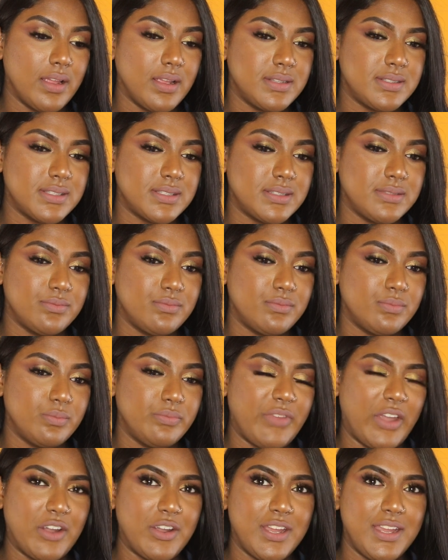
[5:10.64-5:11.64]
it's
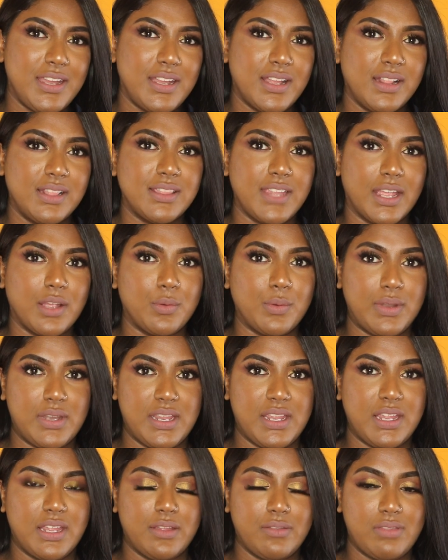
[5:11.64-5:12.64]
very
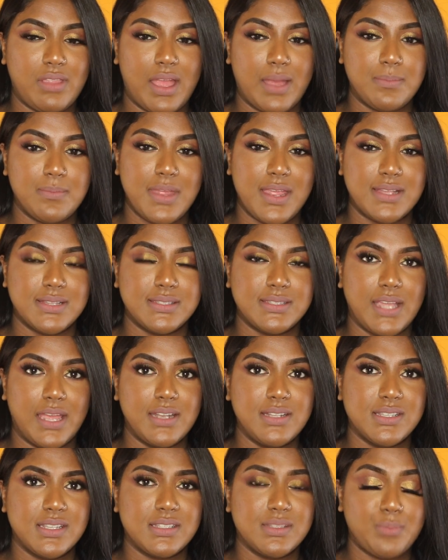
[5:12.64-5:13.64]
liquidy, if that makes
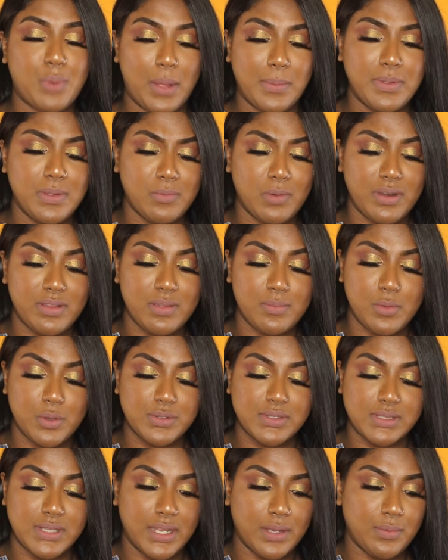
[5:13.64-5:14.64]
sense. It's probably one of the
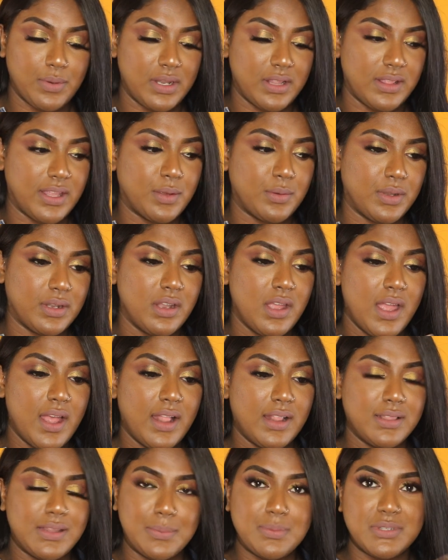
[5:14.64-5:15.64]
most liquid
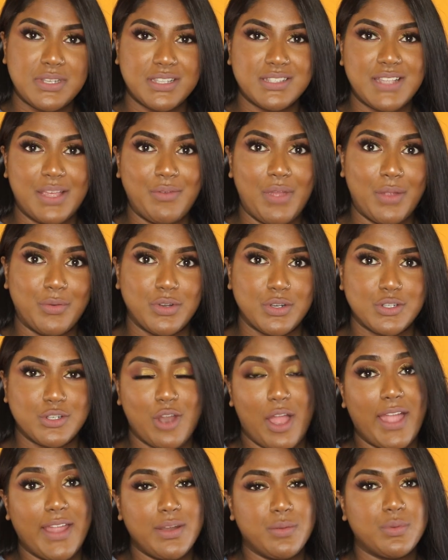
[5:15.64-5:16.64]
lipsticks I've ever
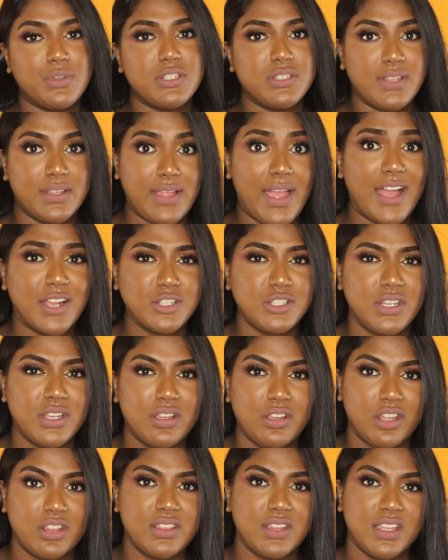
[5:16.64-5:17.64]
tried, which is actually a
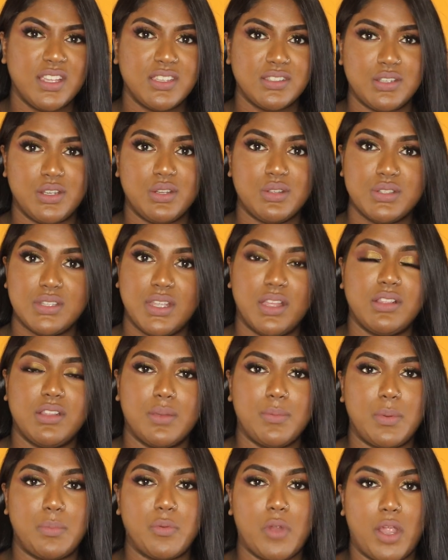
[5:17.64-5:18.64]
good thing because you're using a
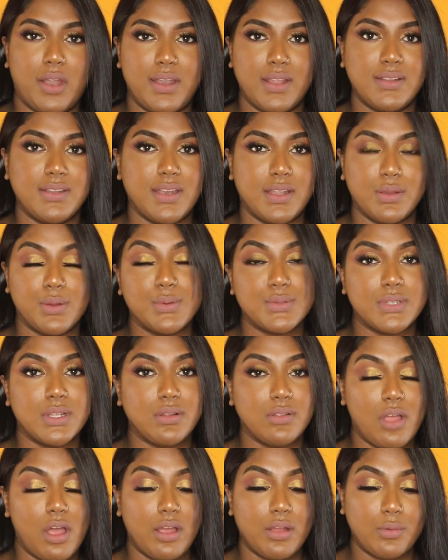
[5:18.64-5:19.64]
little bit of product and it goes a
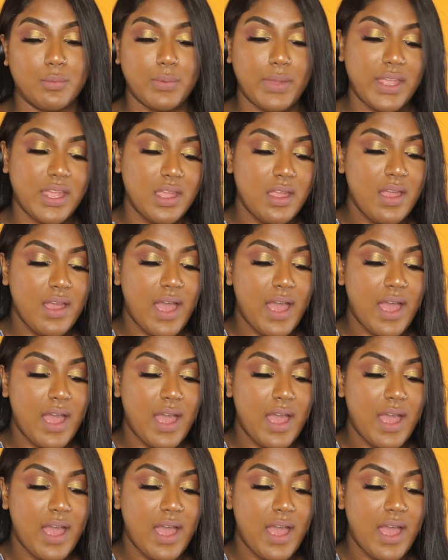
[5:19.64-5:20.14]
long way.